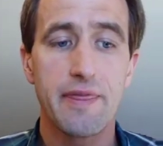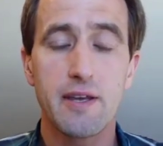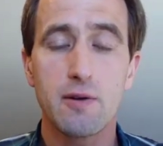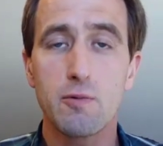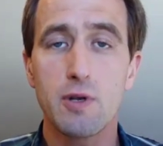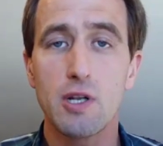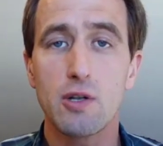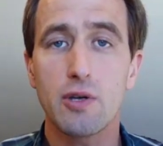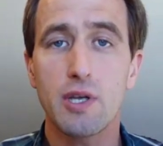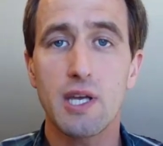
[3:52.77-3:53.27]

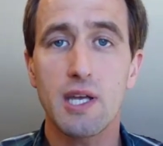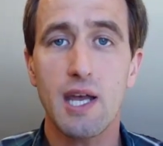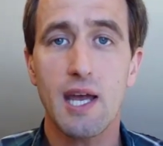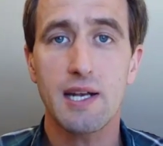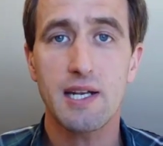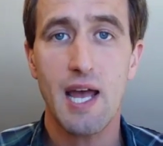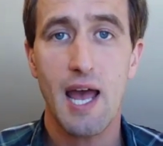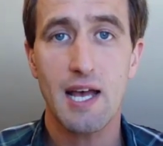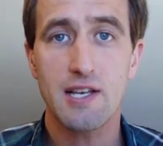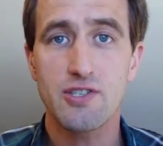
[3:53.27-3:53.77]
Then we're looking
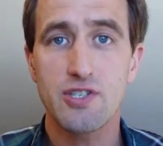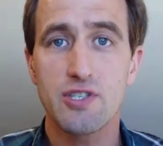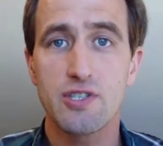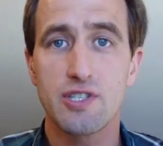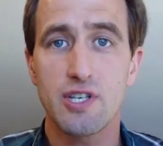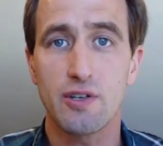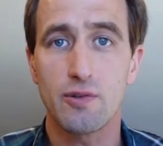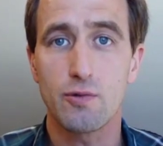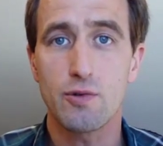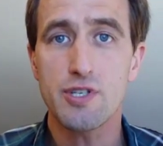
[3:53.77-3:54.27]
at
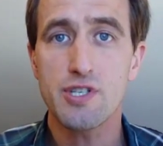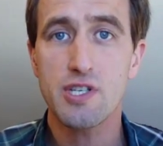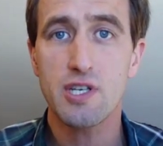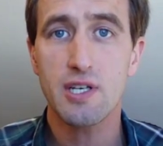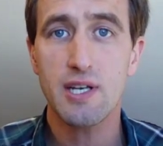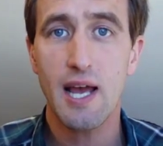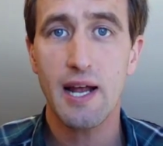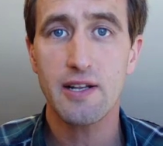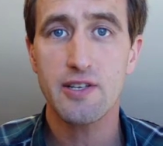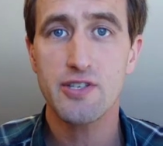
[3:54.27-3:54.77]
hazard and
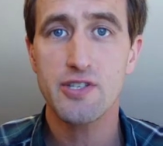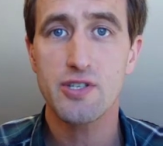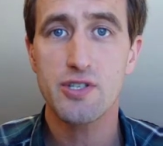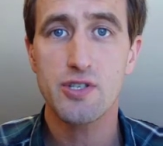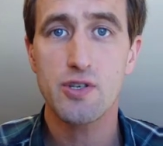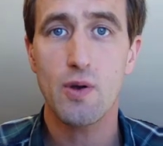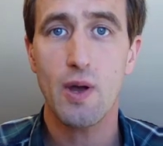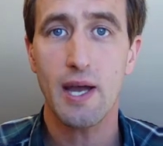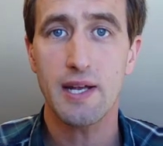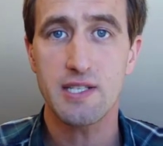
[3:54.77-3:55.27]
risk
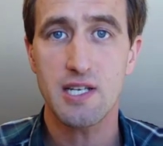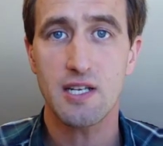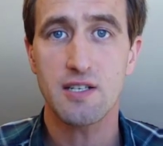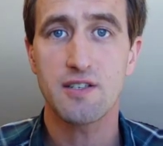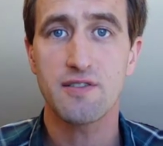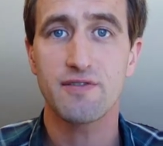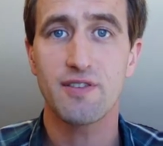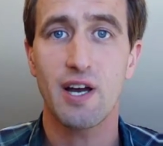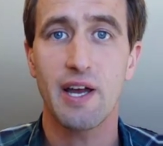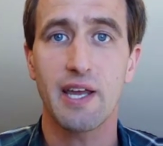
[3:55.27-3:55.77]
analysis, so
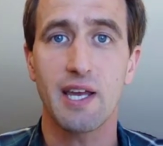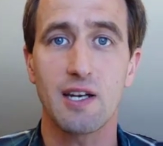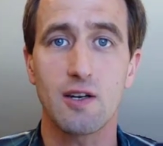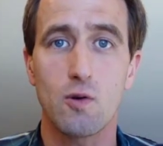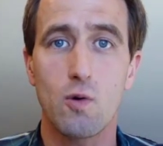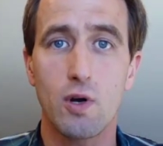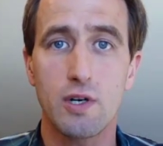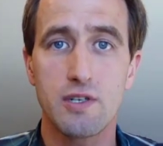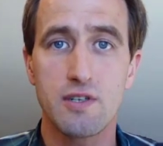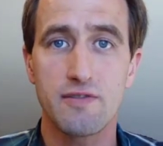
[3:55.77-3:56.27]
identifying
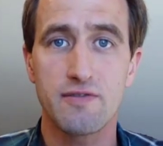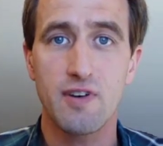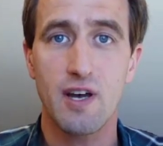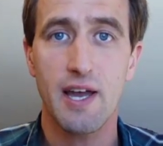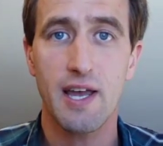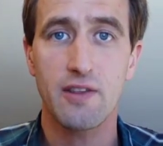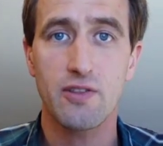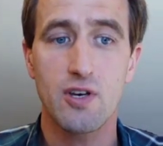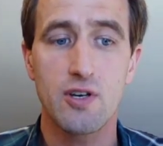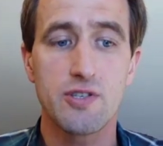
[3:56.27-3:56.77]
and
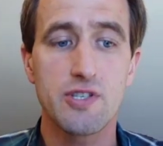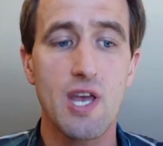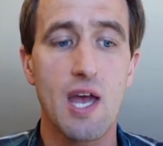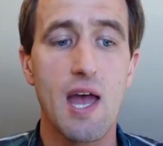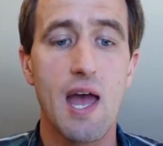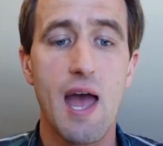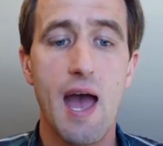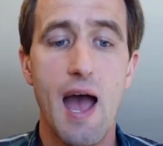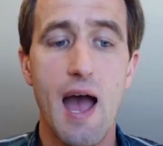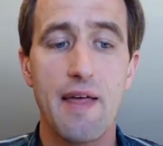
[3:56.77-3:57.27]
quantifying those,
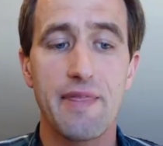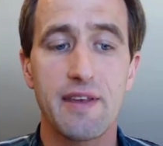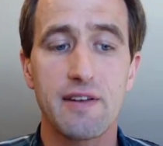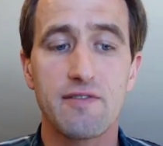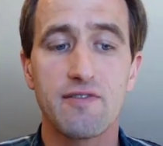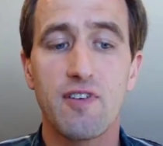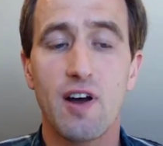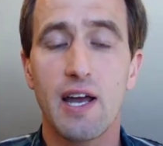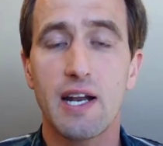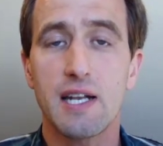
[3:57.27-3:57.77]
and
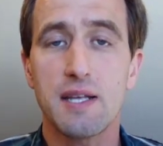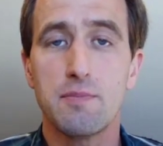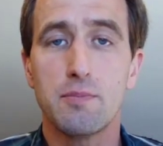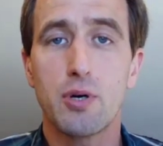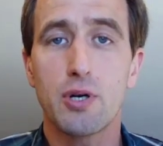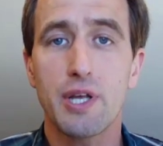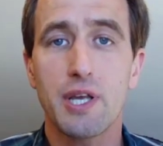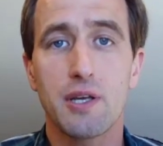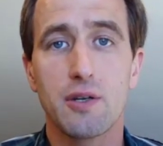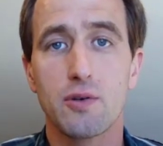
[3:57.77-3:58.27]
then finally
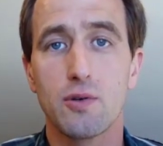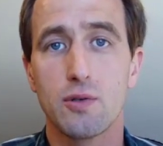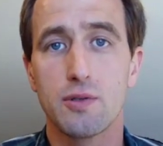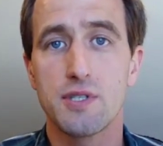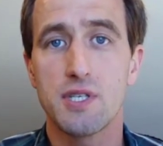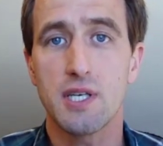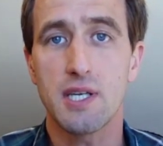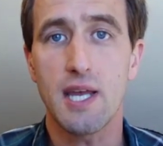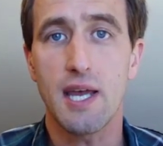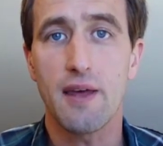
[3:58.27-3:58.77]
putting it
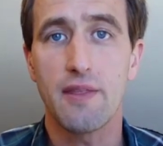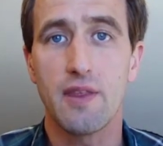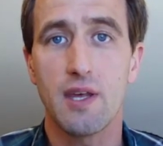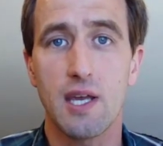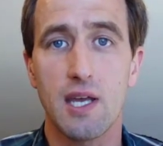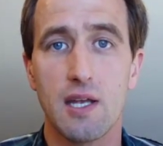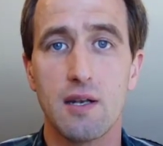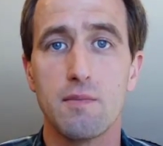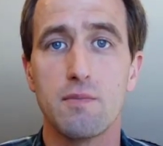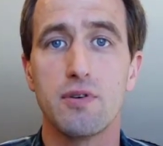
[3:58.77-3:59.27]
all
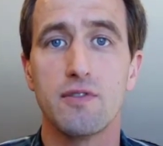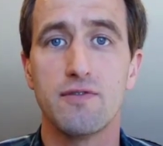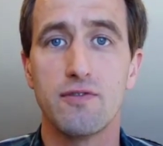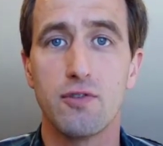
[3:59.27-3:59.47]
together in